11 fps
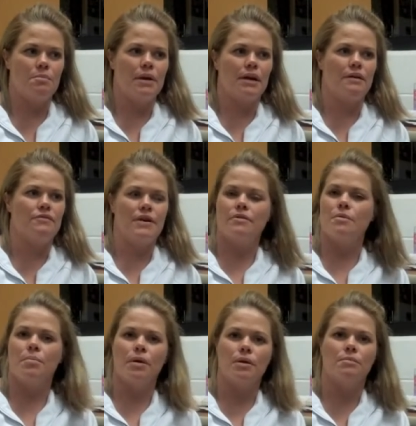pick a favorite
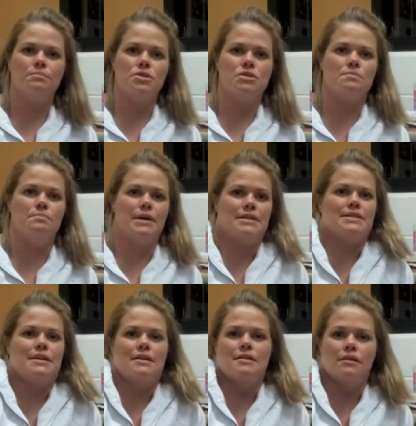part just by
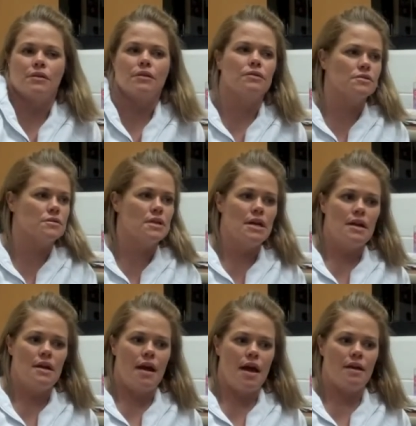seeing the girls
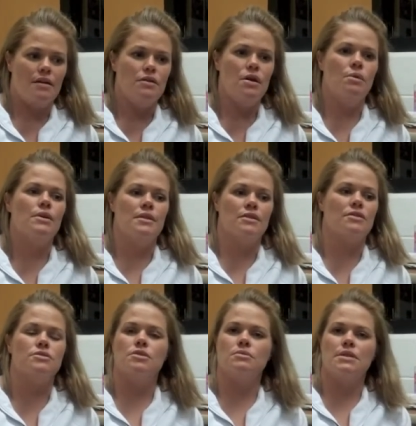and knowing that
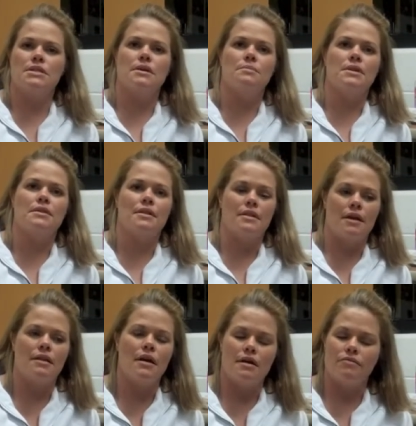they're doing something that they
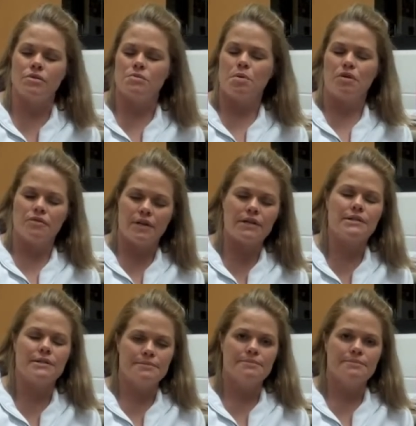love was perfect